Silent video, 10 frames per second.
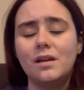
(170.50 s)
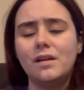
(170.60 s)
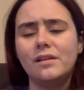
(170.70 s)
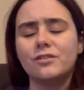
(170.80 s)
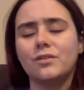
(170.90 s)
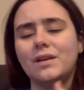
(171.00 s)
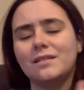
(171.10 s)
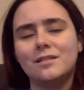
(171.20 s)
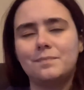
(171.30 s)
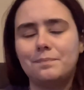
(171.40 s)
So his
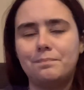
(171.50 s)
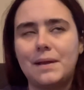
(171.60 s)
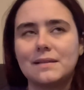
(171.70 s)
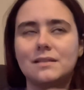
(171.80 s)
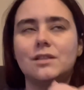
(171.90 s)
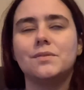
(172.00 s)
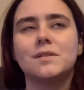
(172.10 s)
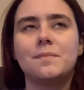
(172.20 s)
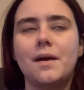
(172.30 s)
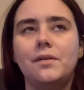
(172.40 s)
is
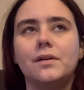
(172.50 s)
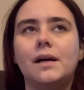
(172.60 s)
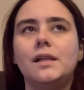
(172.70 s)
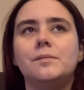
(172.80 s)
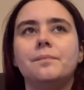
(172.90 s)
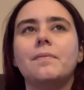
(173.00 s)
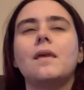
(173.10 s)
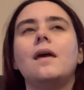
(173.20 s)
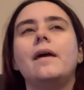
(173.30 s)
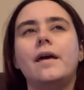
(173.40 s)
plexiglospinal column
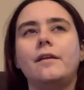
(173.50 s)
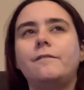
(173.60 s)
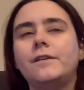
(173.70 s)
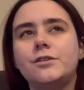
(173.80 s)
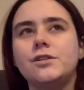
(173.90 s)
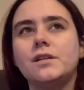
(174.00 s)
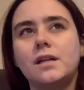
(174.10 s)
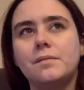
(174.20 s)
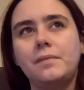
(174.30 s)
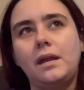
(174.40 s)
you
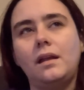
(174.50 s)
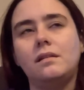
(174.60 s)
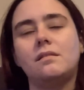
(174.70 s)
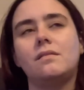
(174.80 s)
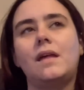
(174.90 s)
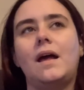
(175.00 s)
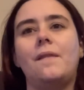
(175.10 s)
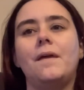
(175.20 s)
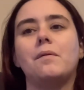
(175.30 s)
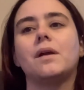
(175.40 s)
fistula means that
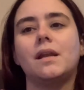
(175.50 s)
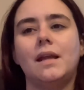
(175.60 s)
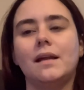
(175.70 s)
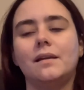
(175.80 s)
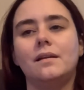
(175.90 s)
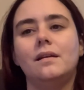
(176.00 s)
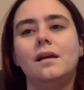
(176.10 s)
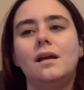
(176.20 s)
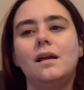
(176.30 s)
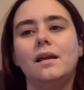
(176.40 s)
they were connected.
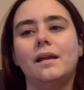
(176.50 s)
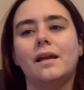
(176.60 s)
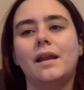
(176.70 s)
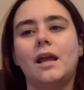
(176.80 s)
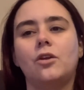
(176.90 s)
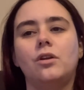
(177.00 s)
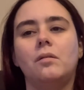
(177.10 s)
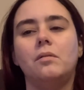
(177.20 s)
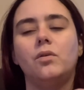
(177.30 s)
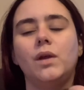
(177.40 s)
He had a connection
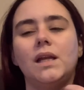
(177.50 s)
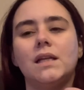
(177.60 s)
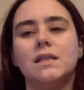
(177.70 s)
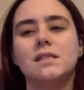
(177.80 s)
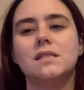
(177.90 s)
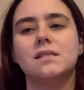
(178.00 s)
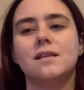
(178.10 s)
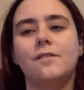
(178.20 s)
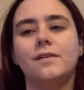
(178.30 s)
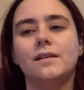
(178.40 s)
between his
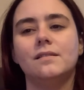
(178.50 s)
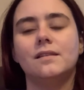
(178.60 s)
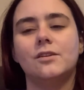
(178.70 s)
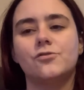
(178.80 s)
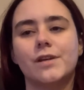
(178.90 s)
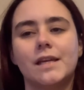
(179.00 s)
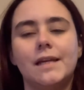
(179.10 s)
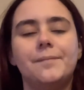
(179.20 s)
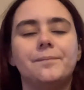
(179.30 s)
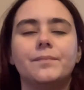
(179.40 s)
esophagus and
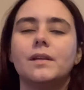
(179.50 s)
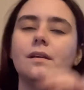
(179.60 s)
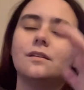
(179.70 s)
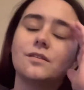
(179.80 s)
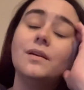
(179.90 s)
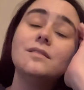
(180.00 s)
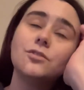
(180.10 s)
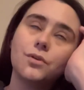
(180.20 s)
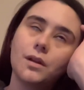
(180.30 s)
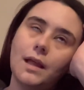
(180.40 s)
trachea. So he's
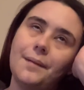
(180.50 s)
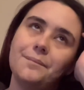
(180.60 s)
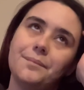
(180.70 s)
endured a lot.